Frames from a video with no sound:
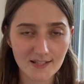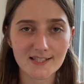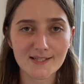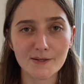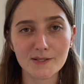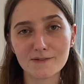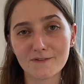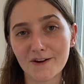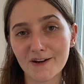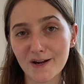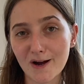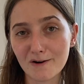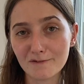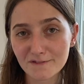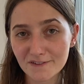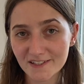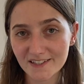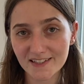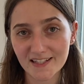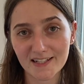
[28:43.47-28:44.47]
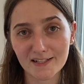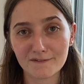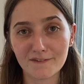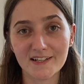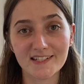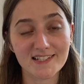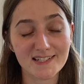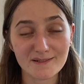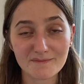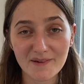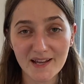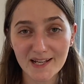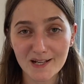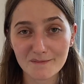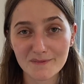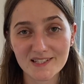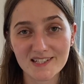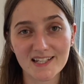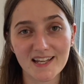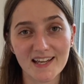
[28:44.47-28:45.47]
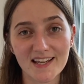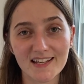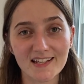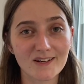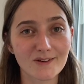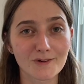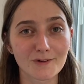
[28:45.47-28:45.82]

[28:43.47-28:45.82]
So I was very confident that if I did make a mistake